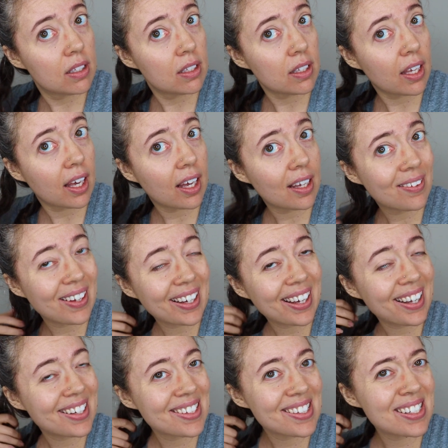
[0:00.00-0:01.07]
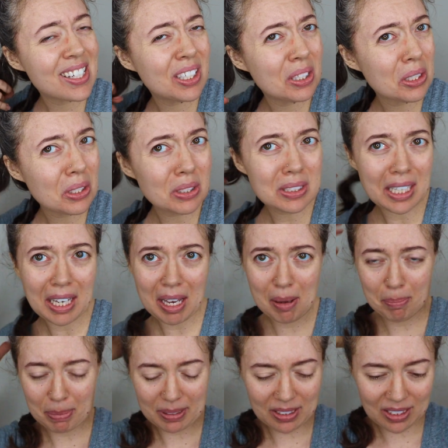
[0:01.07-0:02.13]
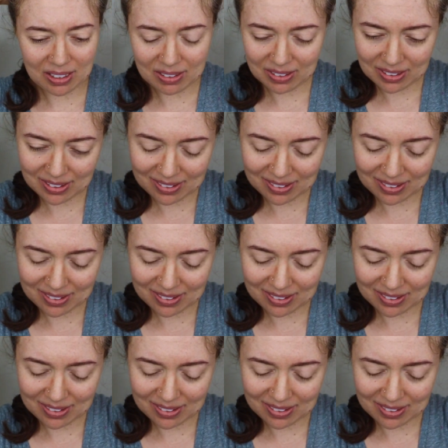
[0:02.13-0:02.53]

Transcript: Yeah, again, it's still a little damp. Ugh.